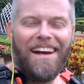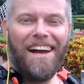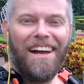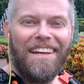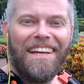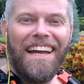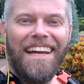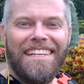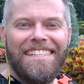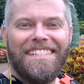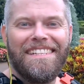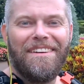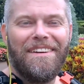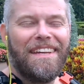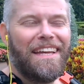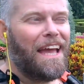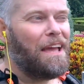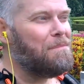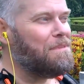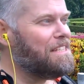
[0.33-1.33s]
Okay, so
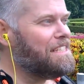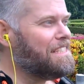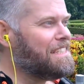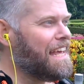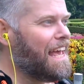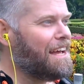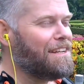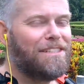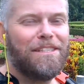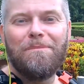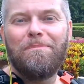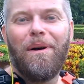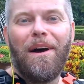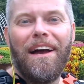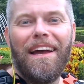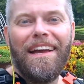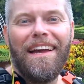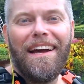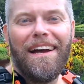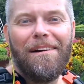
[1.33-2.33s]
I came into town to
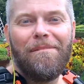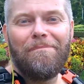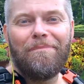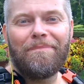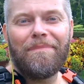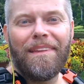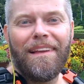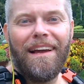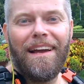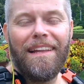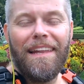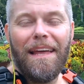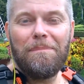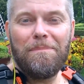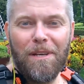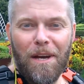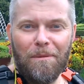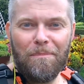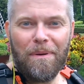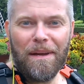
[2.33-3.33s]
buy a
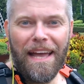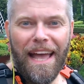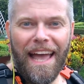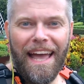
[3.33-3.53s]
laptop